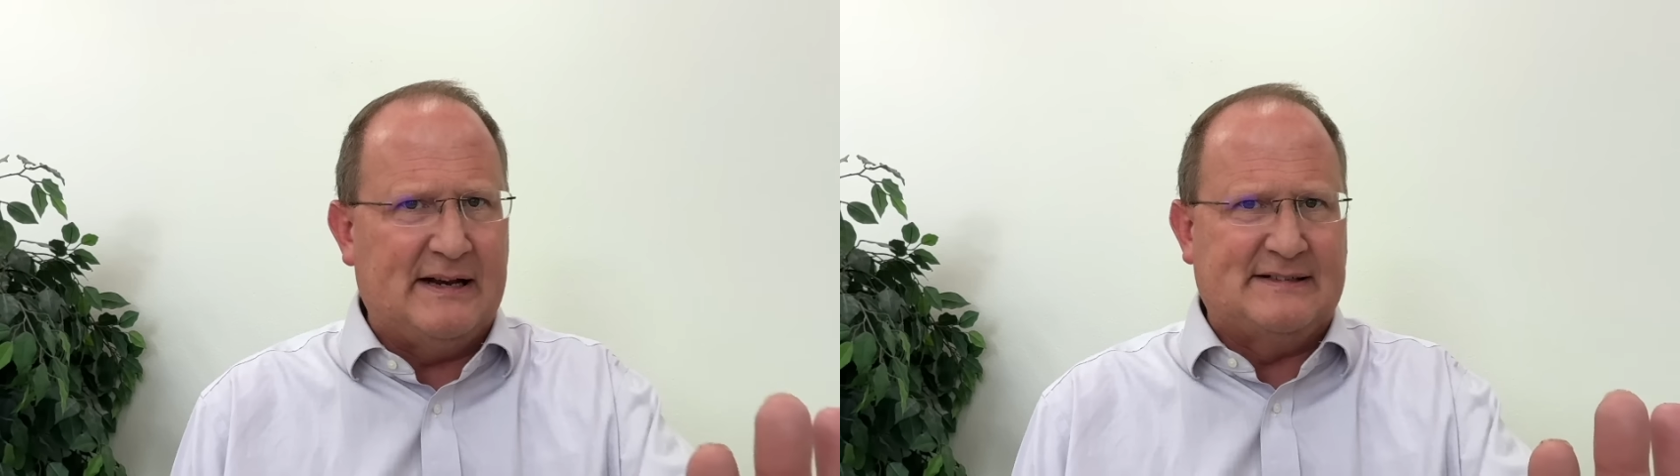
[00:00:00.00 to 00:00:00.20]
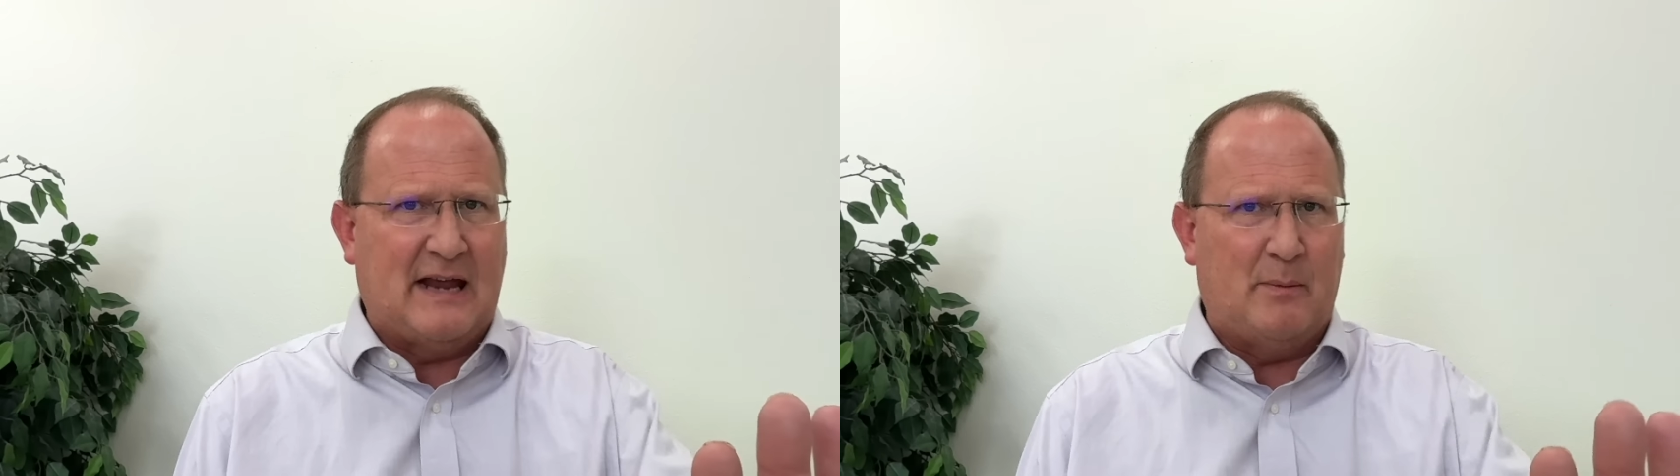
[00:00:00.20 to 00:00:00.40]

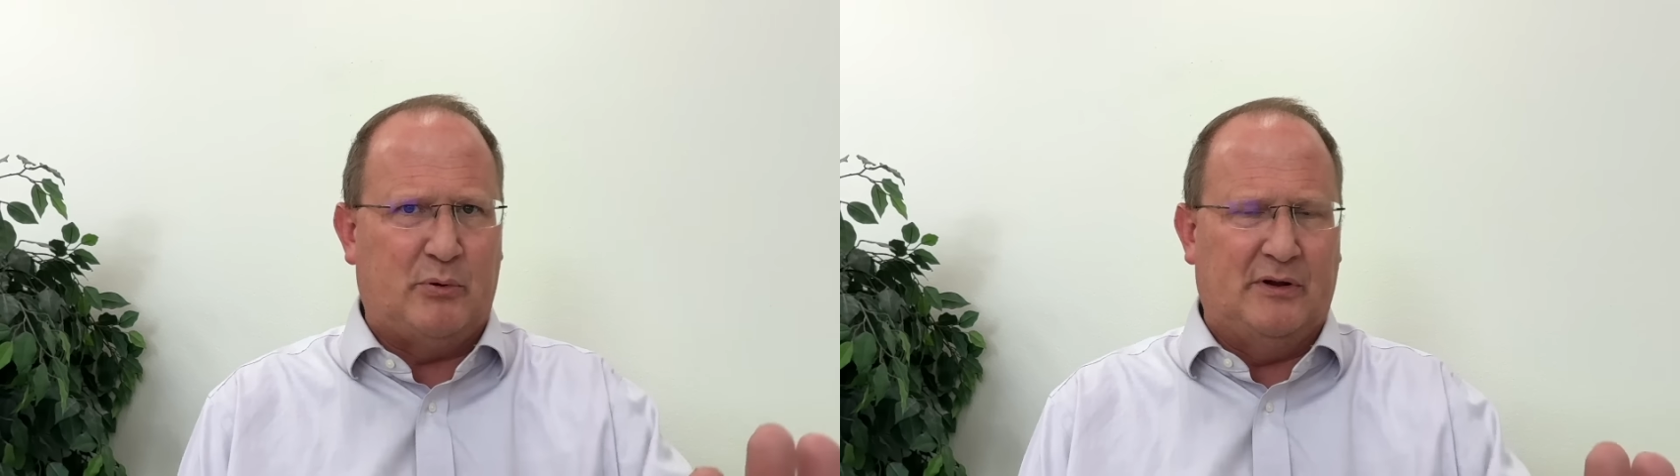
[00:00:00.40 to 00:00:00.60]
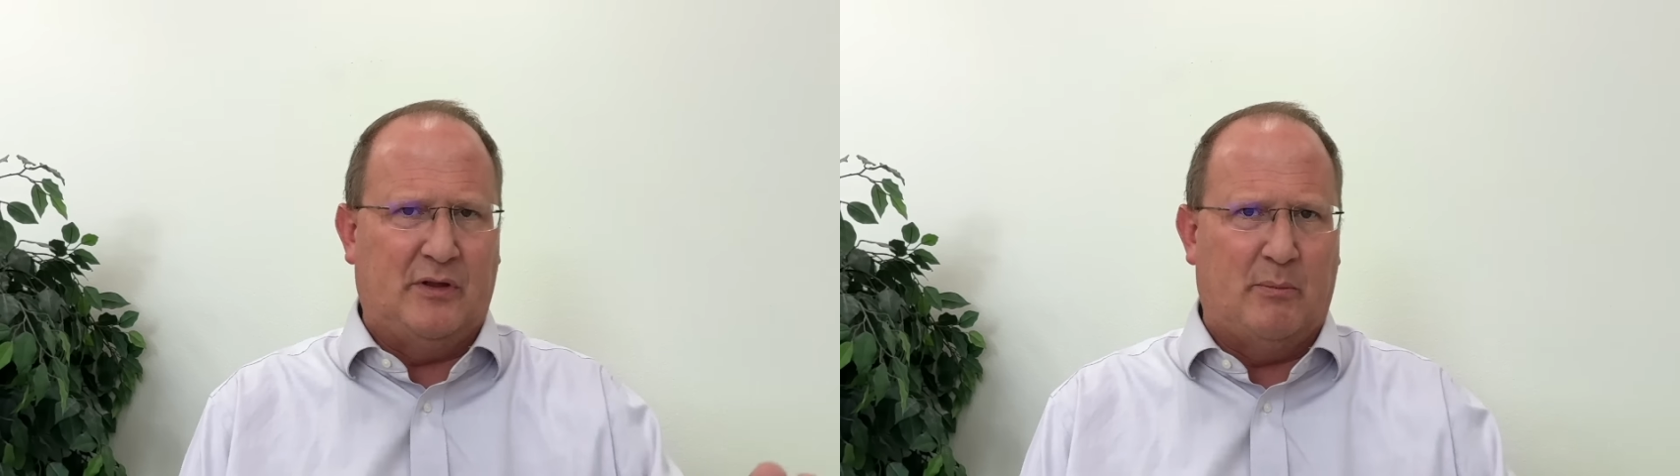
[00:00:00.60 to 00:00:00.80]

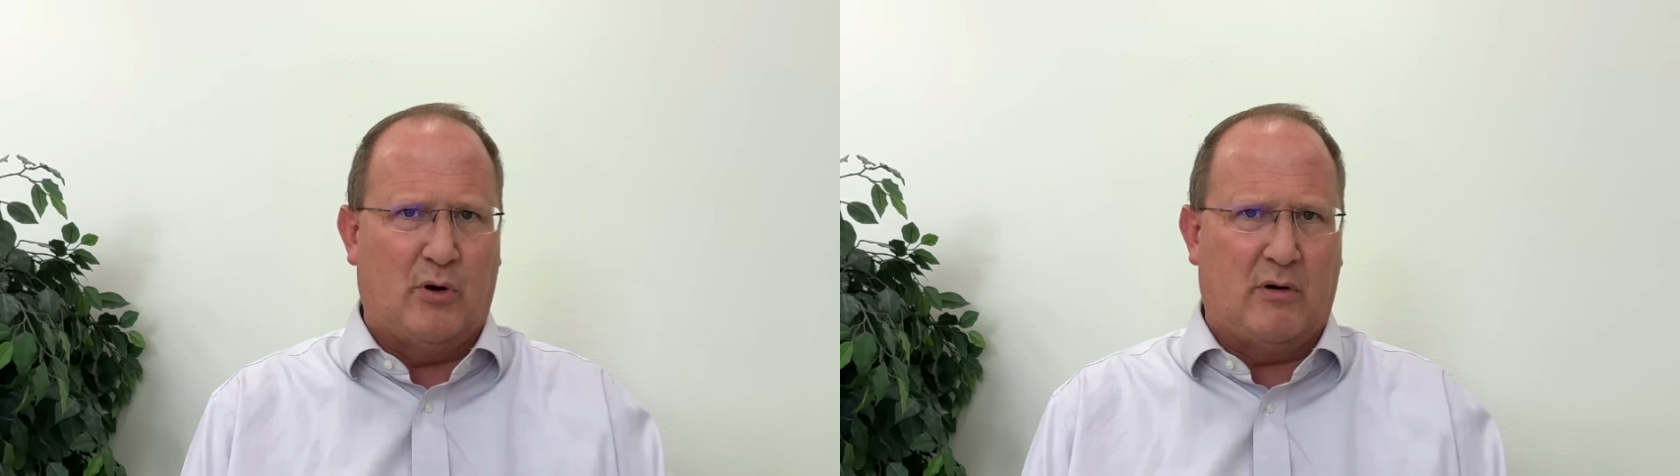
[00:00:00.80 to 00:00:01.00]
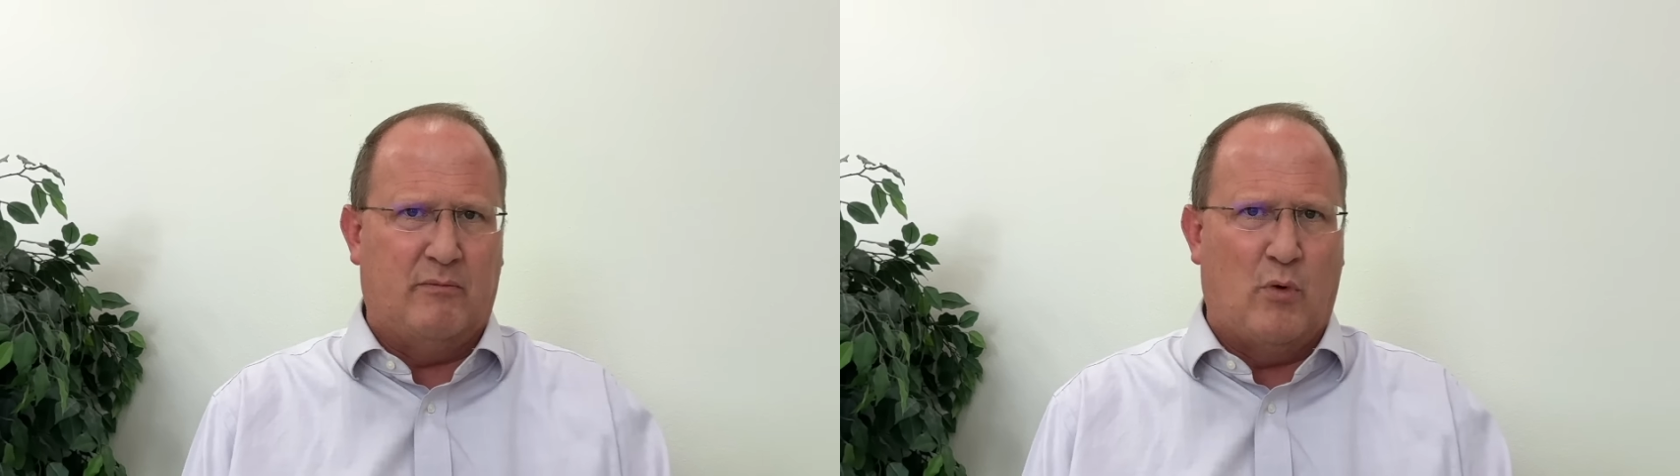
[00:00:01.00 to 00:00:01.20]
example in the
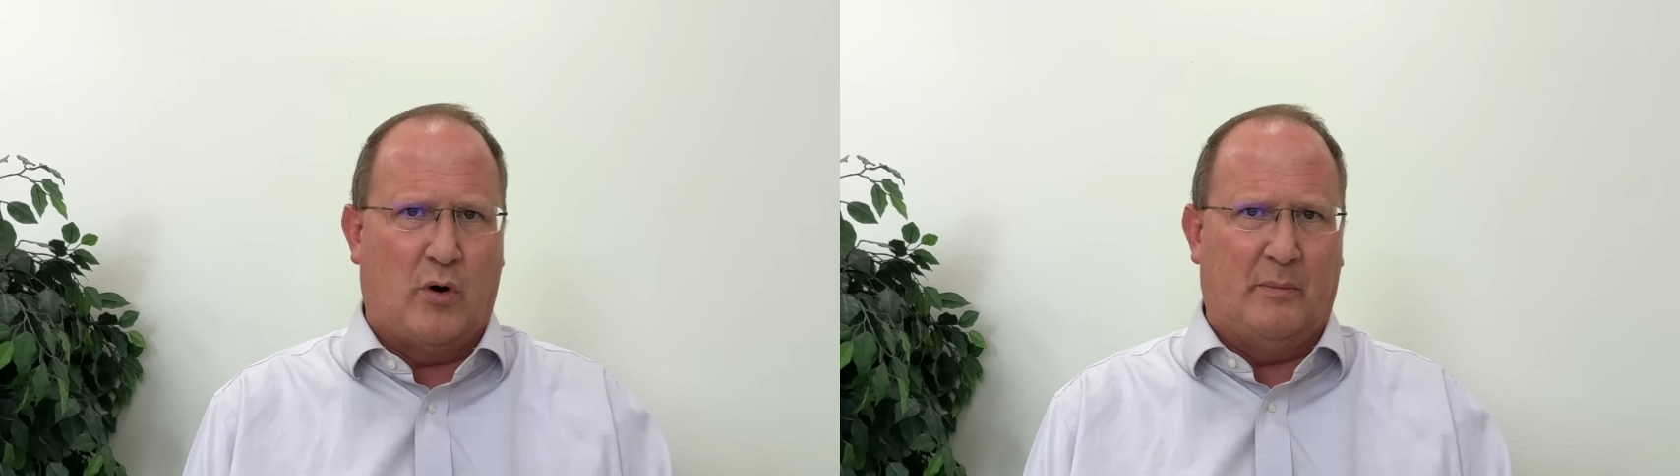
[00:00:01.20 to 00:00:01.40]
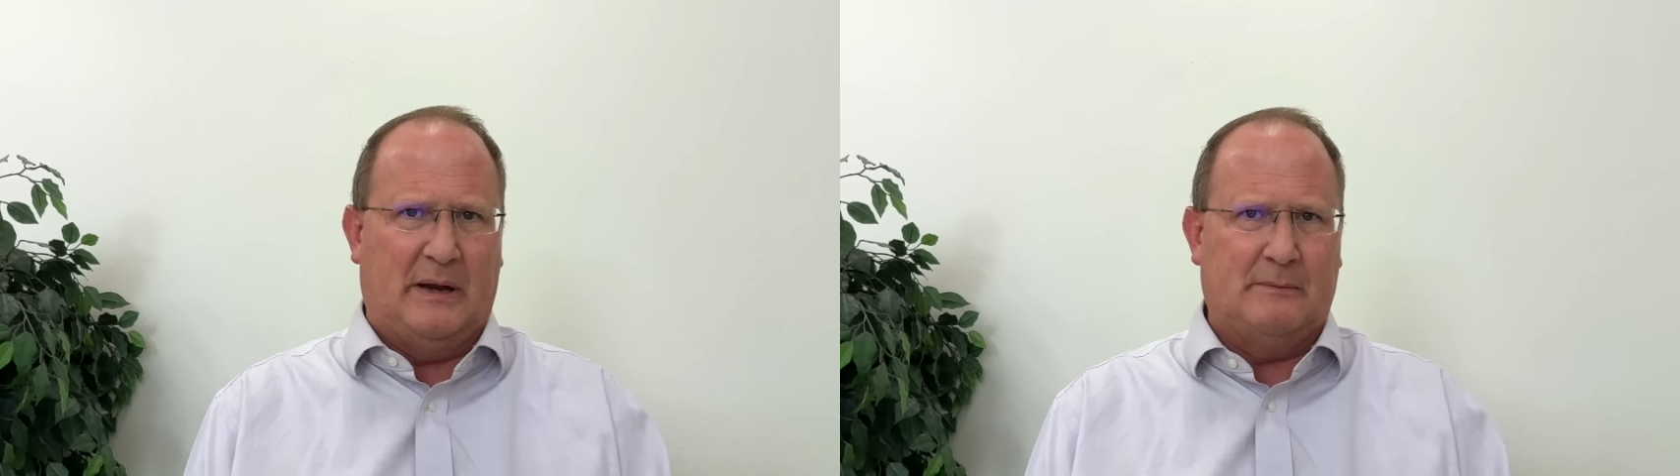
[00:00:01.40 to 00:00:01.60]
Book of
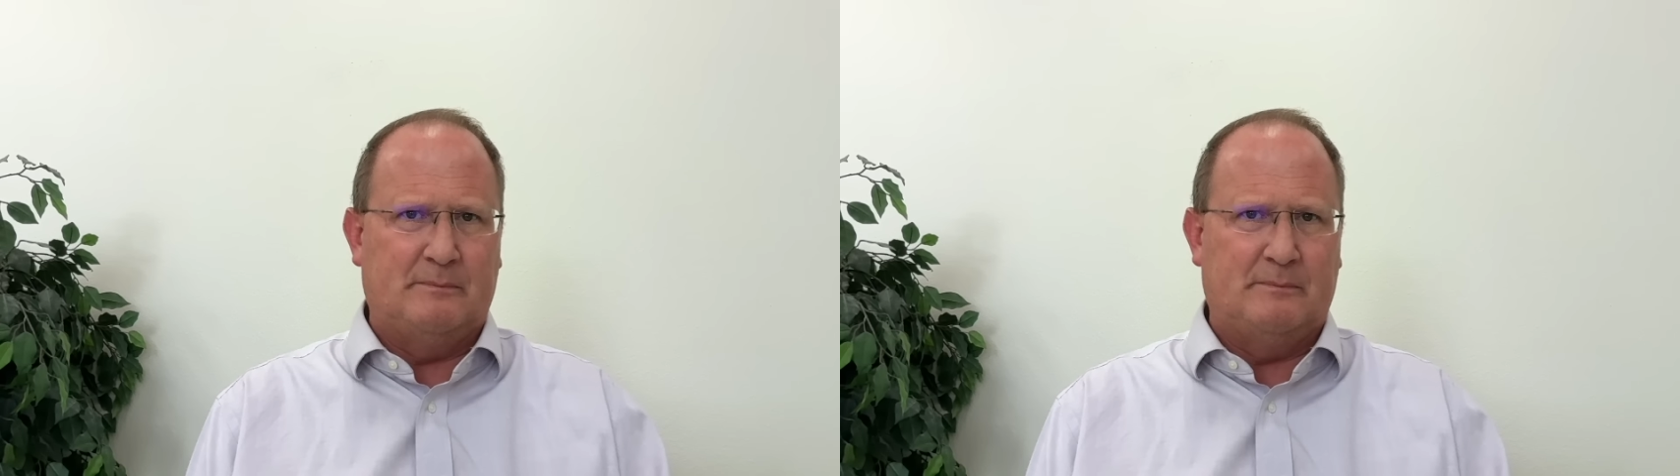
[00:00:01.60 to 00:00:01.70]
Mormon.